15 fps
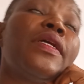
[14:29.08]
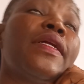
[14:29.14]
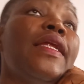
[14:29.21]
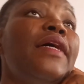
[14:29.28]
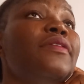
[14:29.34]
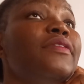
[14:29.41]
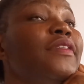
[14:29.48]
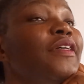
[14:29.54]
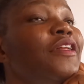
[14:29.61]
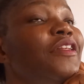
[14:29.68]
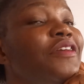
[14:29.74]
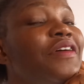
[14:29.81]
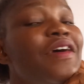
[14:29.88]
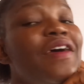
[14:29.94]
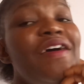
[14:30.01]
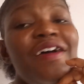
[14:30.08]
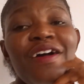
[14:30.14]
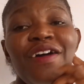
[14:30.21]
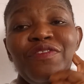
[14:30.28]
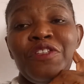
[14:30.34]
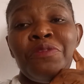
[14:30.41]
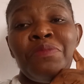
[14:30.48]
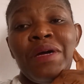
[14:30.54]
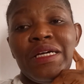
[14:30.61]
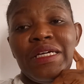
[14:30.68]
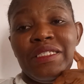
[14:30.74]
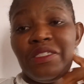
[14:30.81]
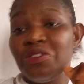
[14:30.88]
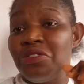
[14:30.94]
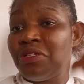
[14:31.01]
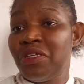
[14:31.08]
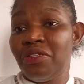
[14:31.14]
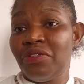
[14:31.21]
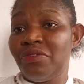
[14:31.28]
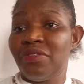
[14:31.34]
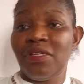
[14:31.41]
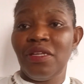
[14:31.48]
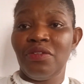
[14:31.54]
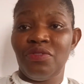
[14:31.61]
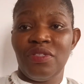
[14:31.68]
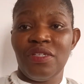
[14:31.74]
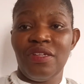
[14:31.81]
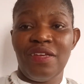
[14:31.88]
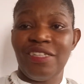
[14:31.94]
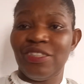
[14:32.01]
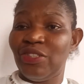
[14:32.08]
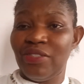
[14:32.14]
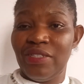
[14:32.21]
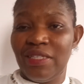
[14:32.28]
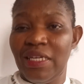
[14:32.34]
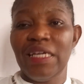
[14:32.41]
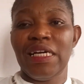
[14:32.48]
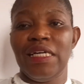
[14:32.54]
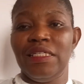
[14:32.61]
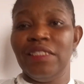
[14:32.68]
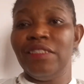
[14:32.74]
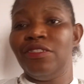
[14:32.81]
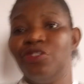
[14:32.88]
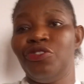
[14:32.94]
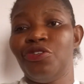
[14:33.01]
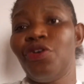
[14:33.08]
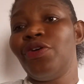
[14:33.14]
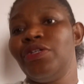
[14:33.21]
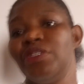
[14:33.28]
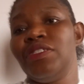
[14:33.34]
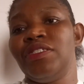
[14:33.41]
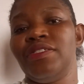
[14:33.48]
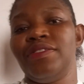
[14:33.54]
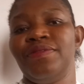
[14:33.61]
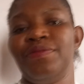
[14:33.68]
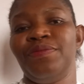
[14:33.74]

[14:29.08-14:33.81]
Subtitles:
a client will tell you after marketing, a client will tell you, I don't think I need insurance.